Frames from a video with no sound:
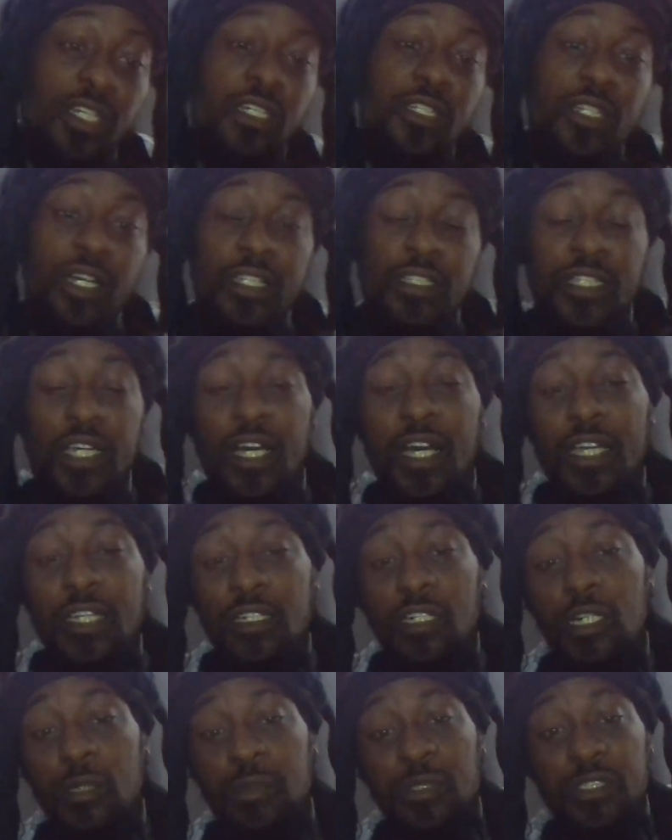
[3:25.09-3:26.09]
Like the higher
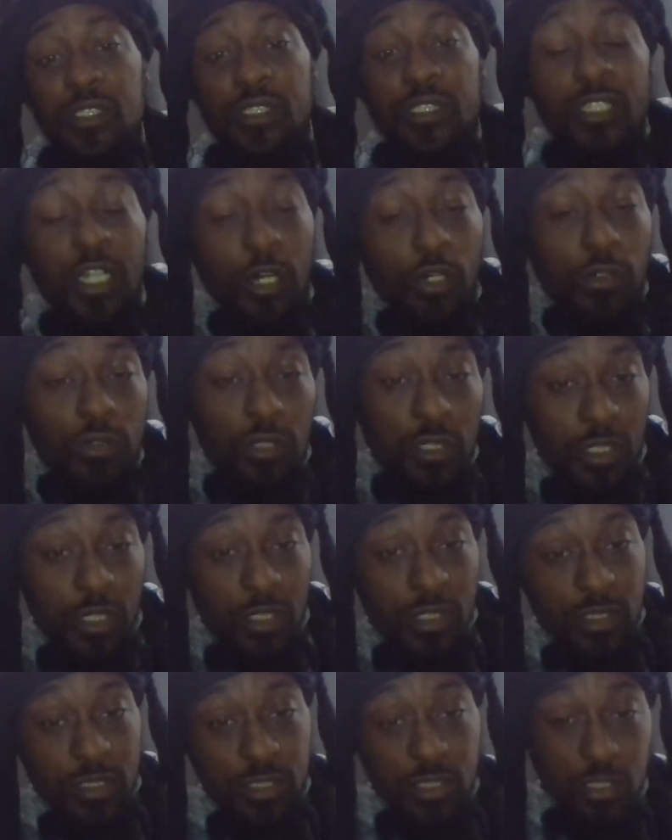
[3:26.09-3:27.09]
ups will talk
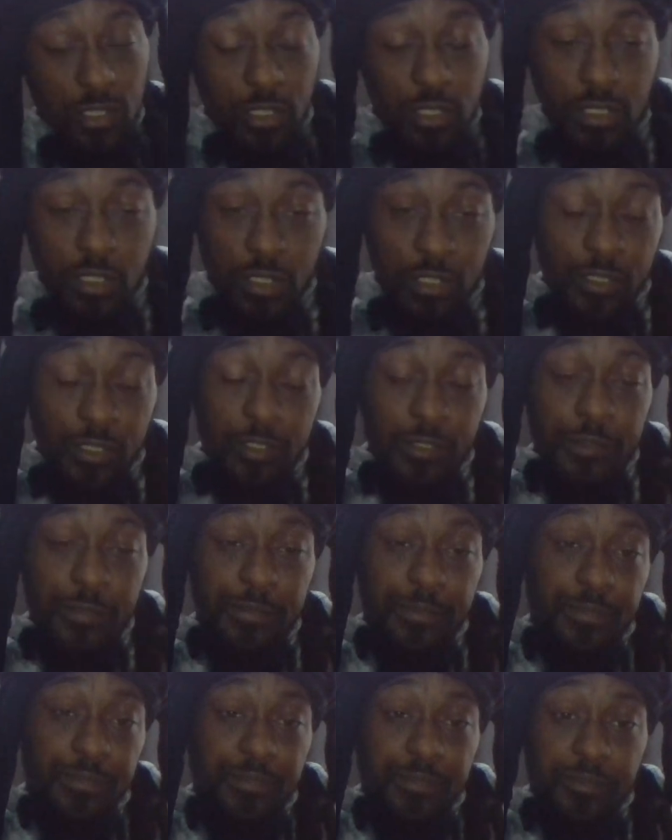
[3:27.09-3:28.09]
to um
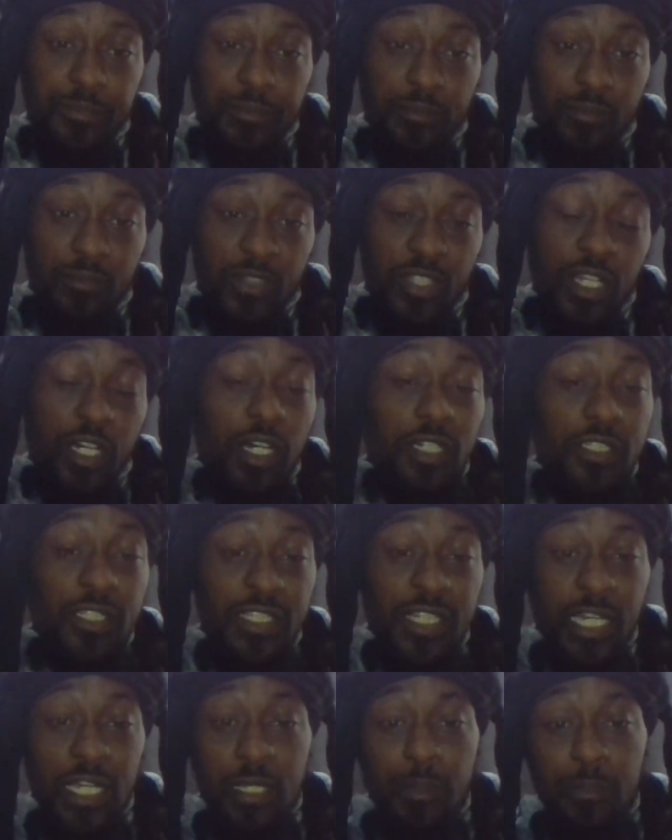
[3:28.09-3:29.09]
the other
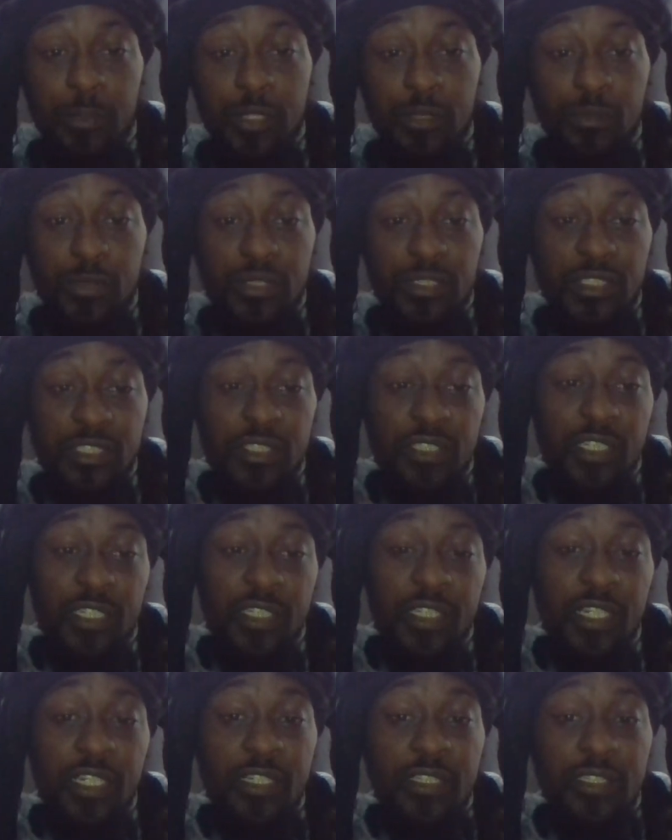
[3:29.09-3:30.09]
gang members, and then
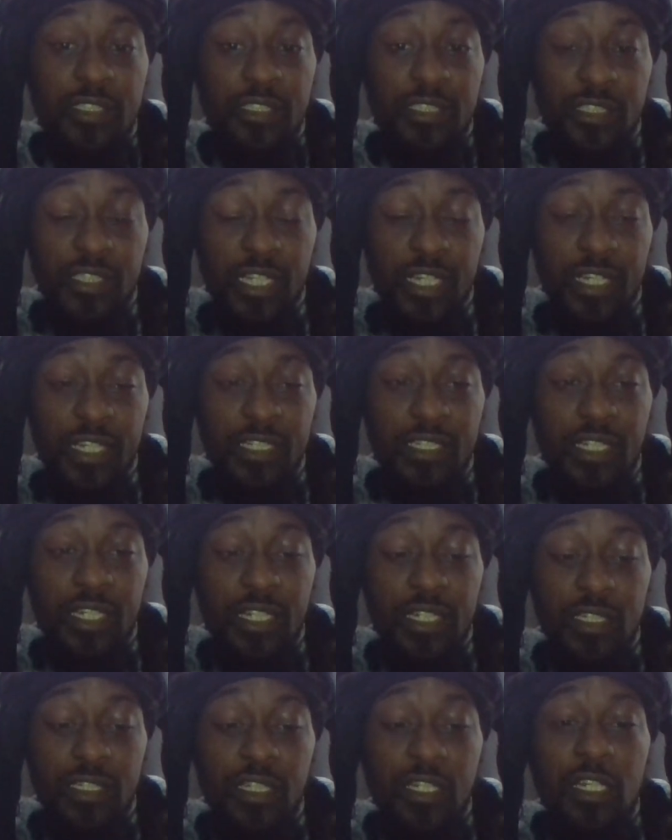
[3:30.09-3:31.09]
they'll decide
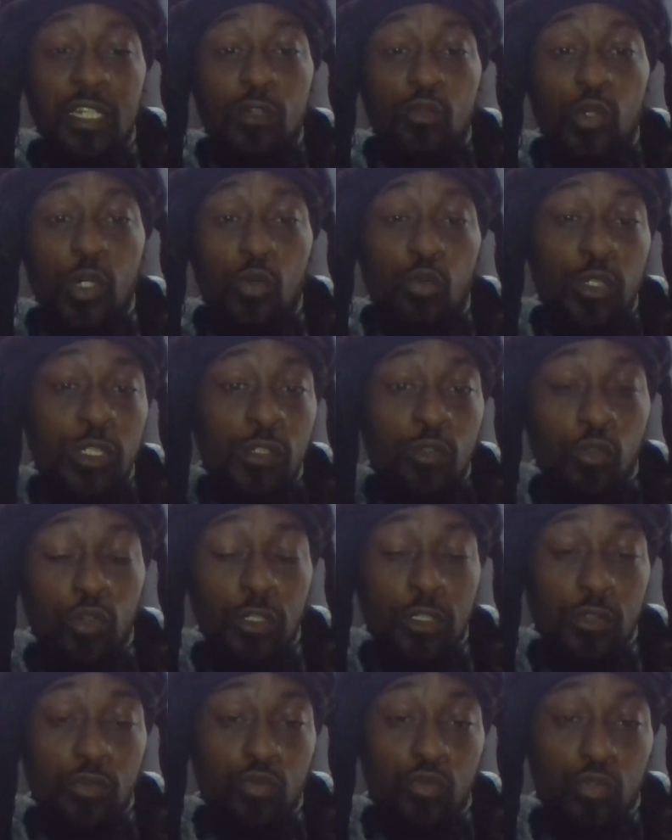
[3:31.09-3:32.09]
like well, we going
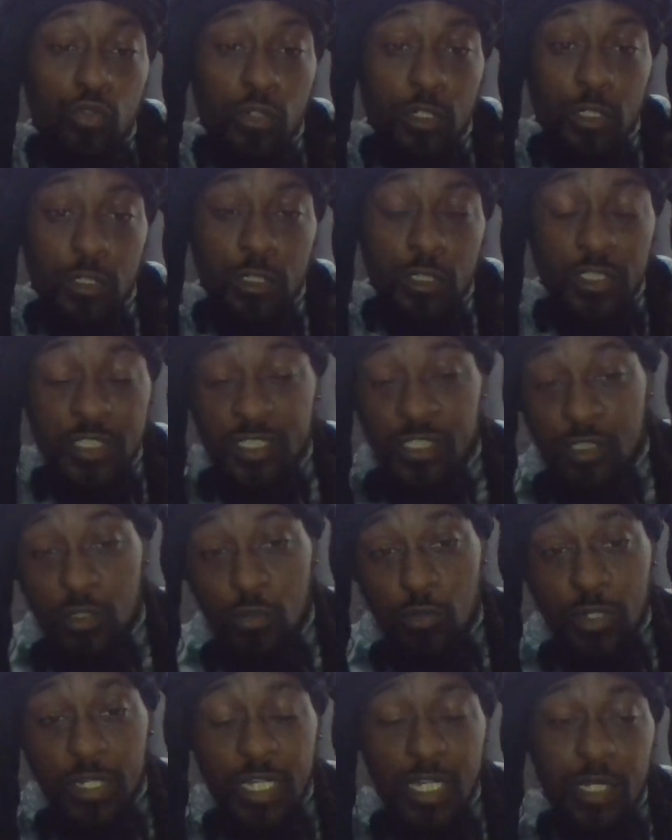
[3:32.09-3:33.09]
to war, or this
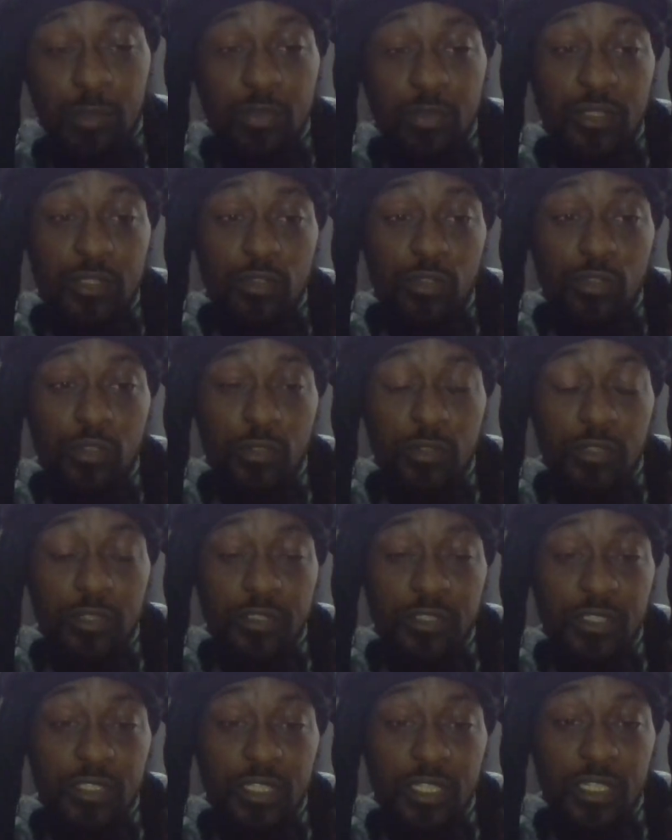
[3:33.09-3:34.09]
gonna happen, you know what I'm
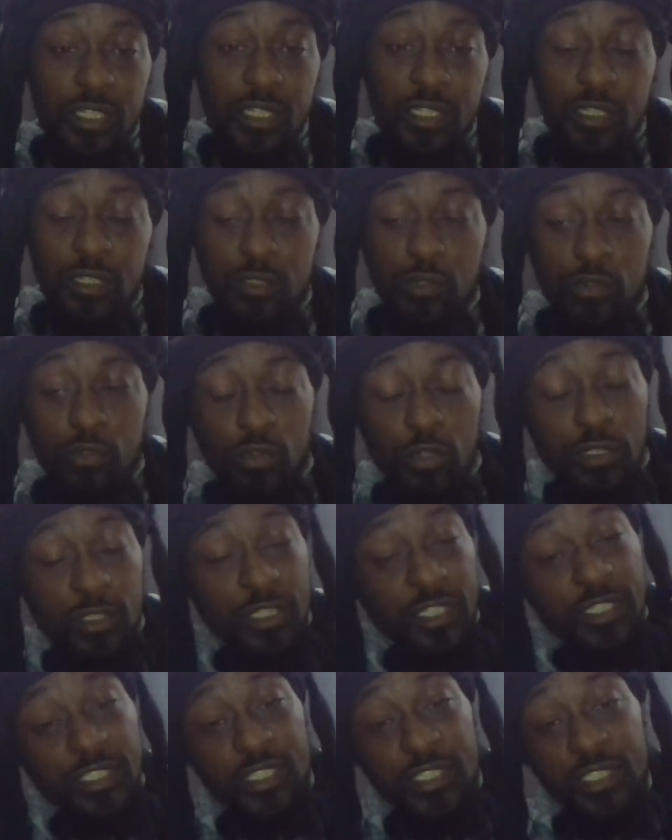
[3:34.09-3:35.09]
saying, or
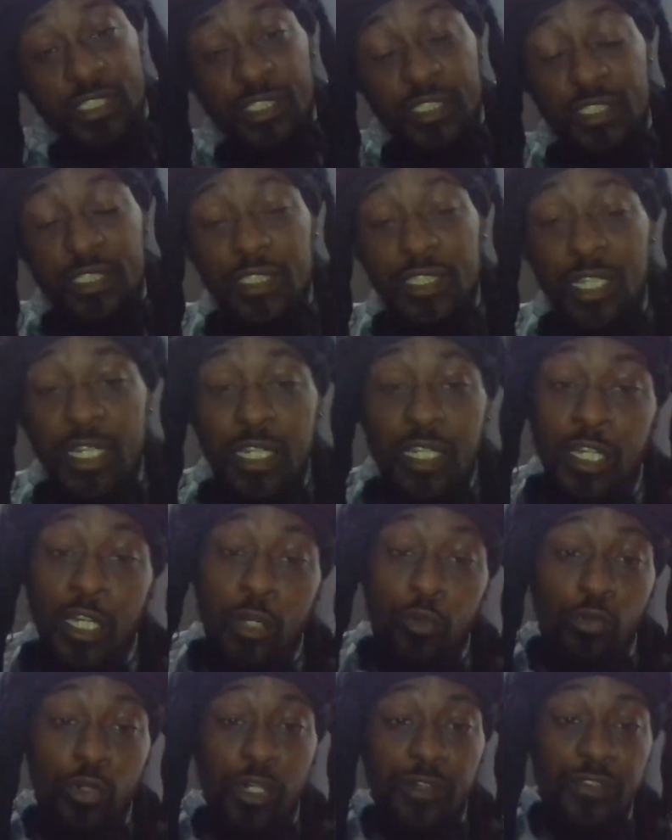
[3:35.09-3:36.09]
this and this and that,
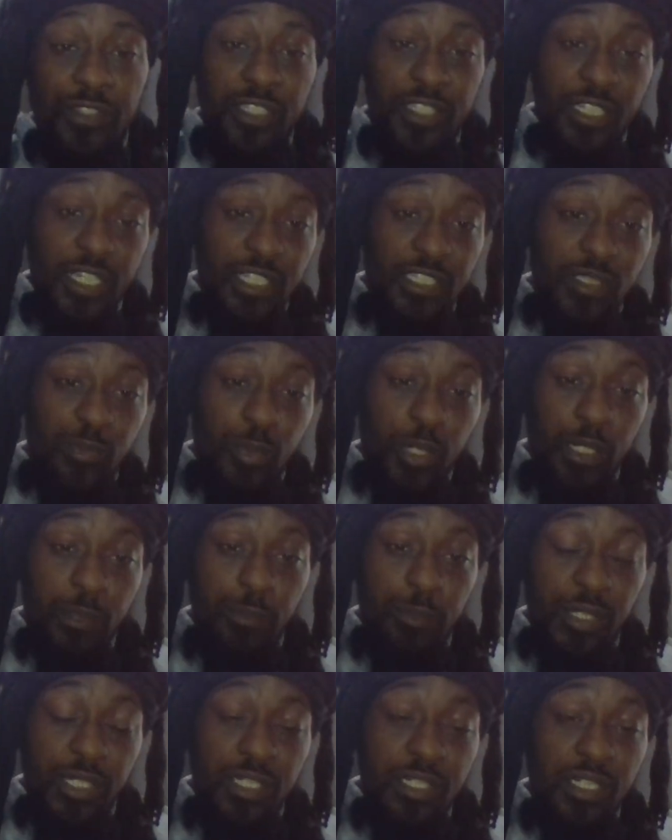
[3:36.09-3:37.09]
whatever the case may
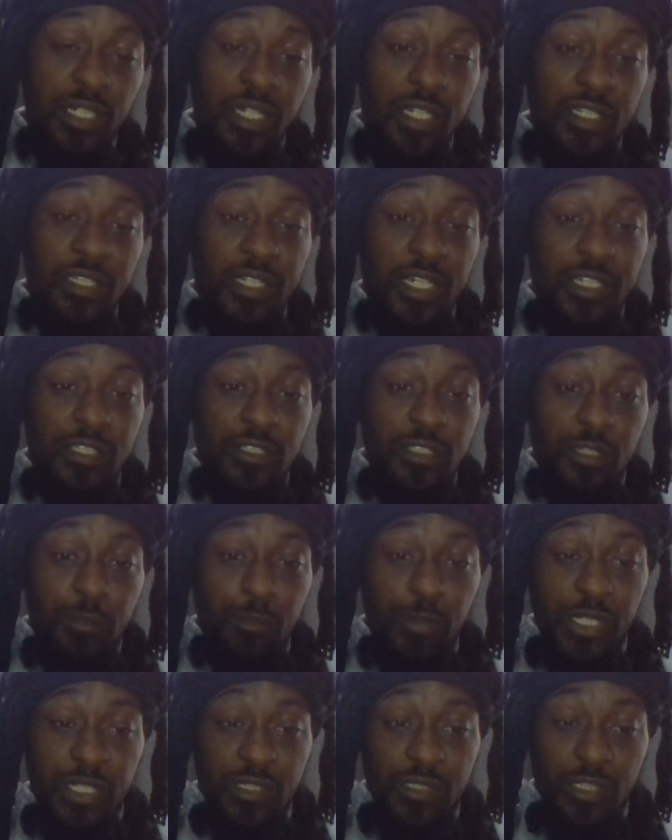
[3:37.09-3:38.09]
be. They used to
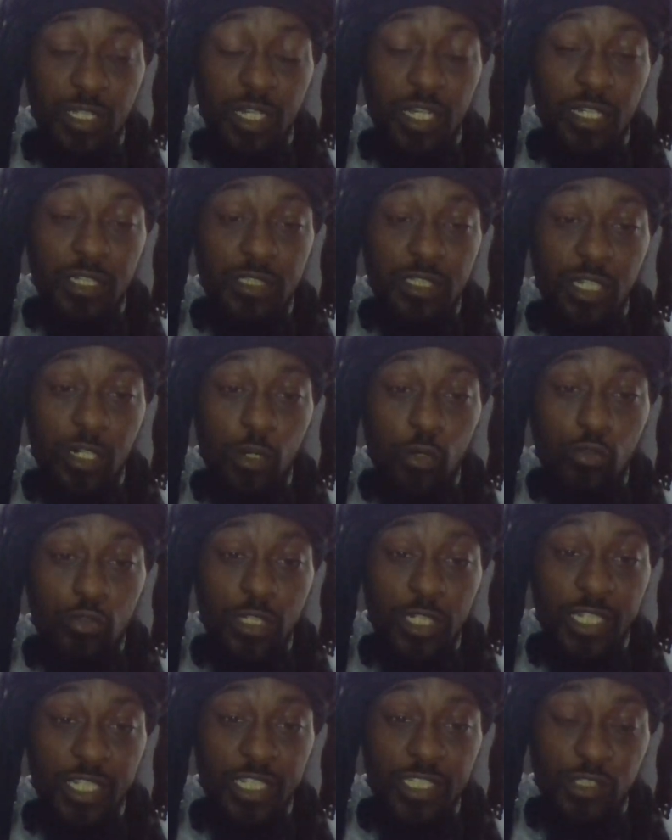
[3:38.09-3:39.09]
meet the the older
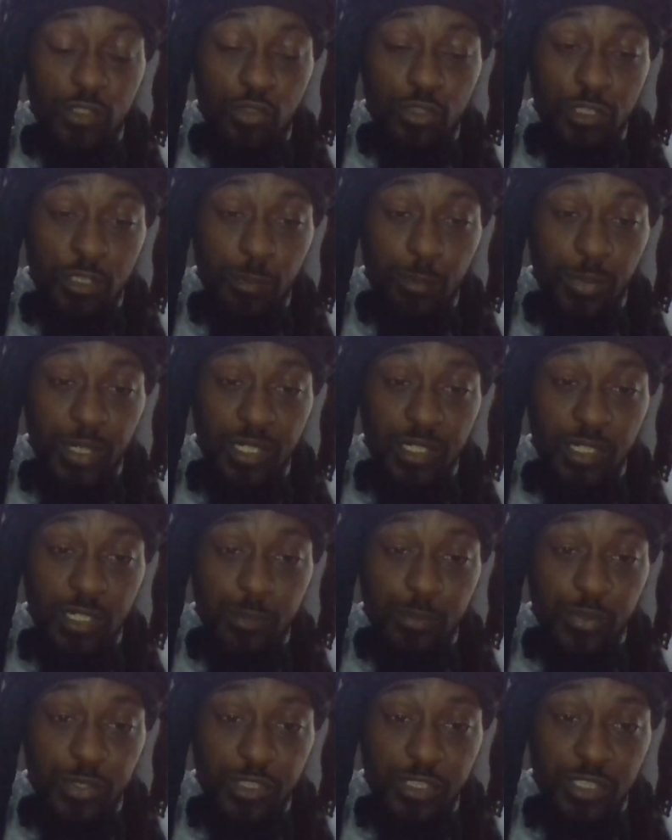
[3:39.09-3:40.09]
heads used to meet
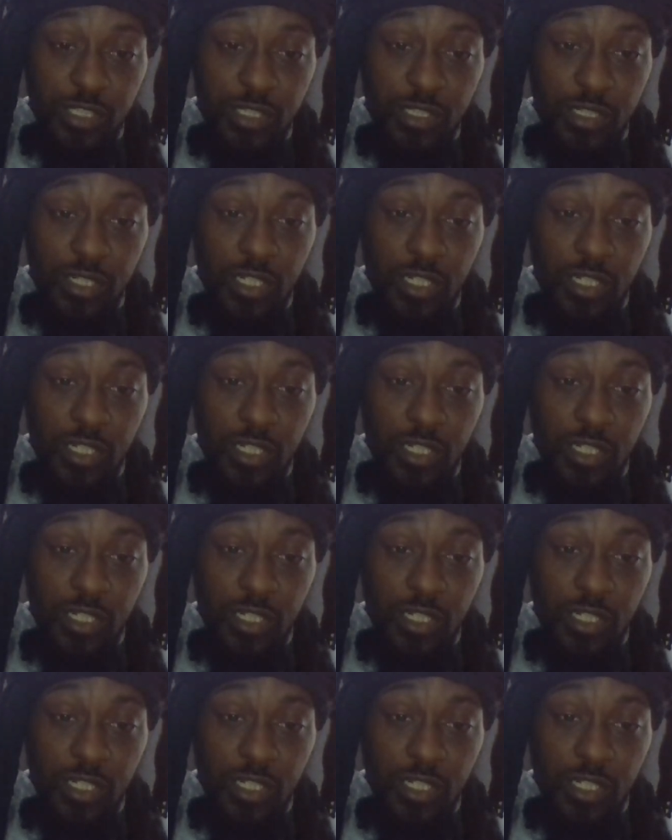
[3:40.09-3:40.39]
up and shit.